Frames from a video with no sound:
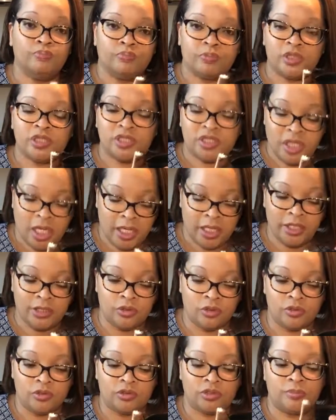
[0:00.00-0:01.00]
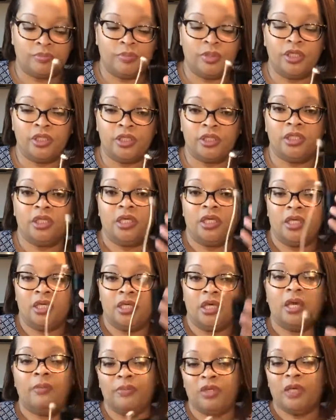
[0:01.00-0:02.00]
container to put
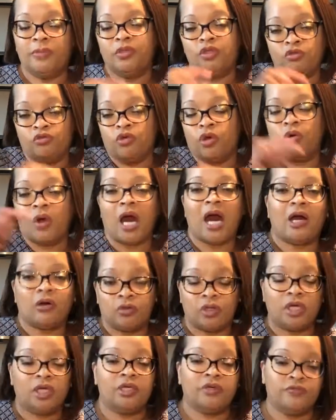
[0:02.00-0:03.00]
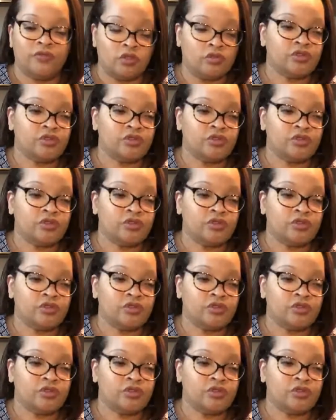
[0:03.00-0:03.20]
and be able to grow out of.